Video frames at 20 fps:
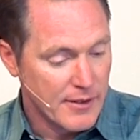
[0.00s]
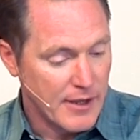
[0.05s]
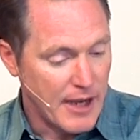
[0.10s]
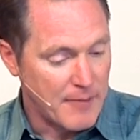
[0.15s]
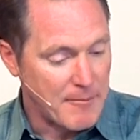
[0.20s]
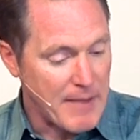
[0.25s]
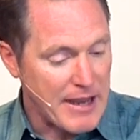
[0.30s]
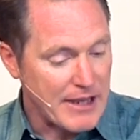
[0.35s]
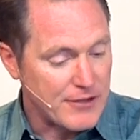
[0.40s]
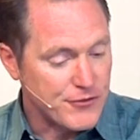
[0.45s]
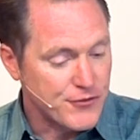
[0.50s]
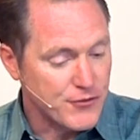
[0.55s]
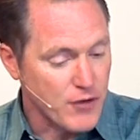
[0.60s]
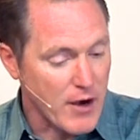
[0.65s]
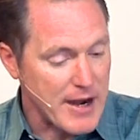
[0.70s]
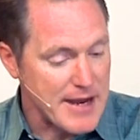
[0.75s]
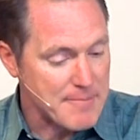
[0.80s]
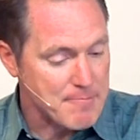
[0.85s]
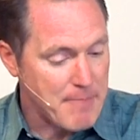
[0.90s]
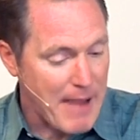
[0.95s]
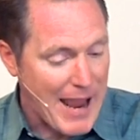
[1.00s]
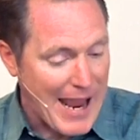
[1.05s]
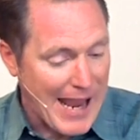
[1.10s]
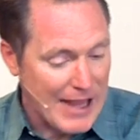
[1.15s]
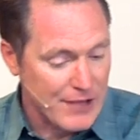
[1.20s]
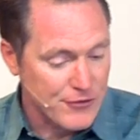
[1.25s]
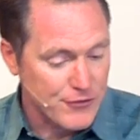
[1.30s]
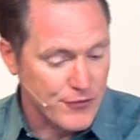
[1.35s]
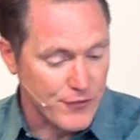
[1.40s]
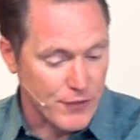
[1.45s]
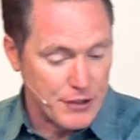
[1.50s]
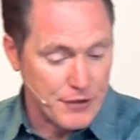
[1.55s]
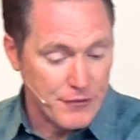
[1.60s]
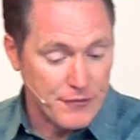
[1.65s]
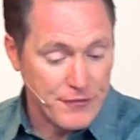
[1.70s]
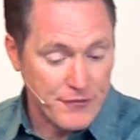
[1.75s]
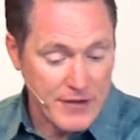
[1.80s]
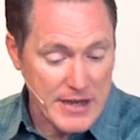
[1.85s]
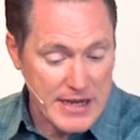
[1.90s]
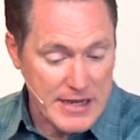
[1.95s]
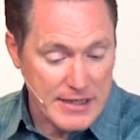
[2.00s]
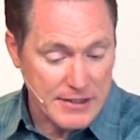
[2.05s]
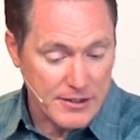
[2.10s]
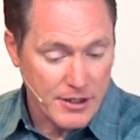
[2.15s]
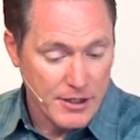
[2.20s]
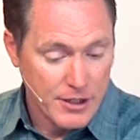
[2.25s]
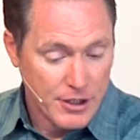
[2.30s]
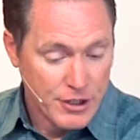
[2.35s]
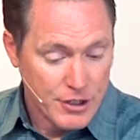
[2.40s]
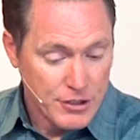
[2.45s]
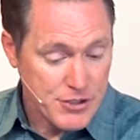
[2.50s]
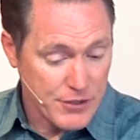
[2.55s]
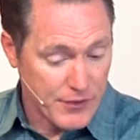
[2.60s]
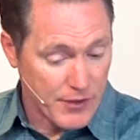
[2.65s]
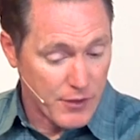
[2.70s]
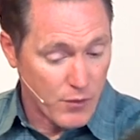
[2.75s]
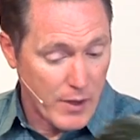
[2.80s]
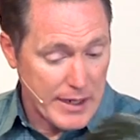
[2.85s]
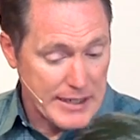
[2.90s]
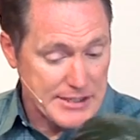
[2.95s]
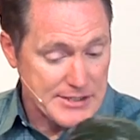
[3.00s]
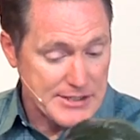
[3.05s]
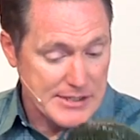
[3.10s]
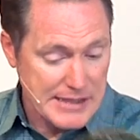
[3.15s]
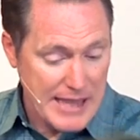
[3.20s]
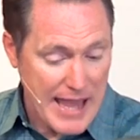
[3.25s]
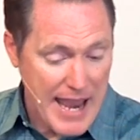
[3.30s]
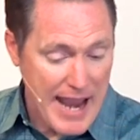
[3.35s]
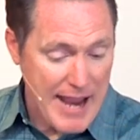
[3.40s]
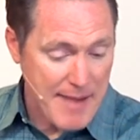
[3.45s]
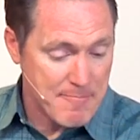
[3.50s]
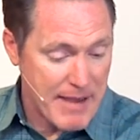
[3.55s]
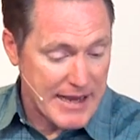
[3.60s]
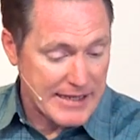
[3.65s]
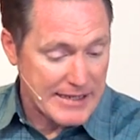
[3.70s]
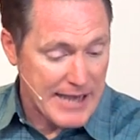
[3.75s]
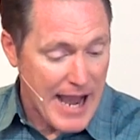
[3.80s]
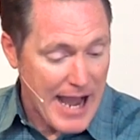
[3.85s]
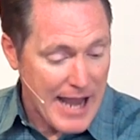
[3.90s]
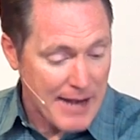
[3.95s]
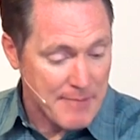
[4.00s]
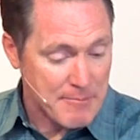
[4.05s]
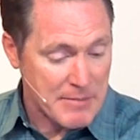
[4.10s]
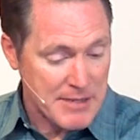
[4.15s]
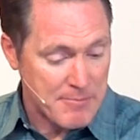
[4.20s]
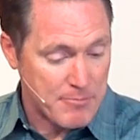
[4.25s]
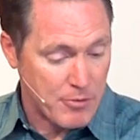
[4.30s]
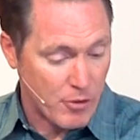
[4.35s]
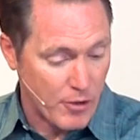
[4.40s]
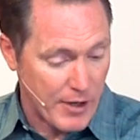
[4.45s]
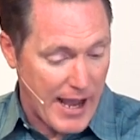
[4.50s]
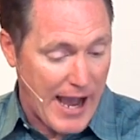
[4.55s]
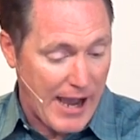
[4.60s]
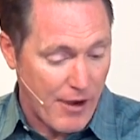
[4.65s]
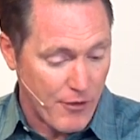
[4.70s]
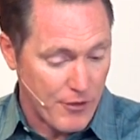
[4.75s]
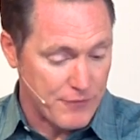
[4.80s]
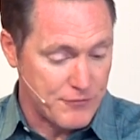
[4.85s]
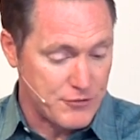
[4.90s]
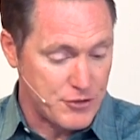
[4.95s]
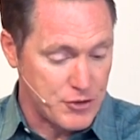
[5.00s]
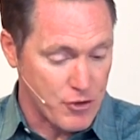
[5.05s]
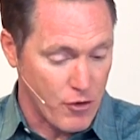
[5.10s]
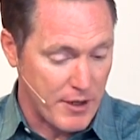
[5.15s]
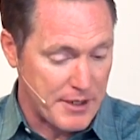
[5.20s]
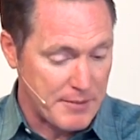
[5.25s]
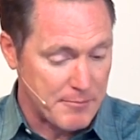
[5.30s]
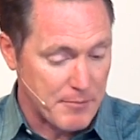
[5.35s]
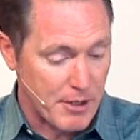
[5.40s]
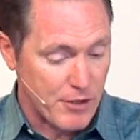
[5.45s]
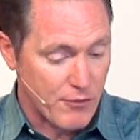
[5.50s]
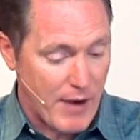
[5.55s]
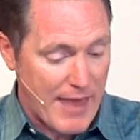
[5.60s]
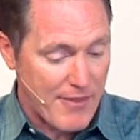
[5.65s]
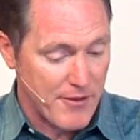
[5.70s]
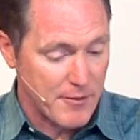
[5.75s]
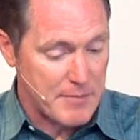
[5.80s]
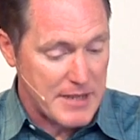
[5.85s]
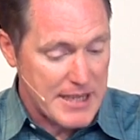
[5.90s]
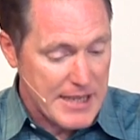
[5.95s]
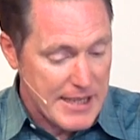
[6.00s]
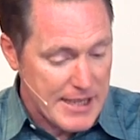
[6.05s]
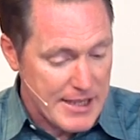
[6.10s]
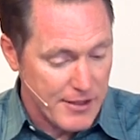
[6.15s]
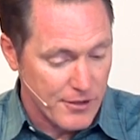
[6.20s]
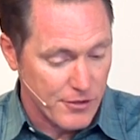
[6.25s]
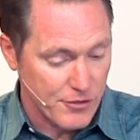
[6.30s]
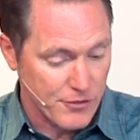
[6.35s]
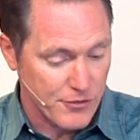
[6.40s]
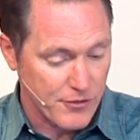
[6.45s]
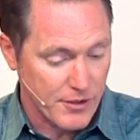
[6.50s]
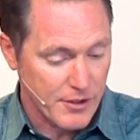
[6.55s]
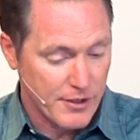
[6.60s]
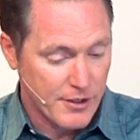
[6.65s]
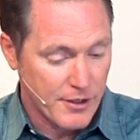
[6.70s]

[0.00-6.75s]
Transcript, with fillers: and make straight paths for your feet, so that what is lame may not be put out of joint, but rather be healed.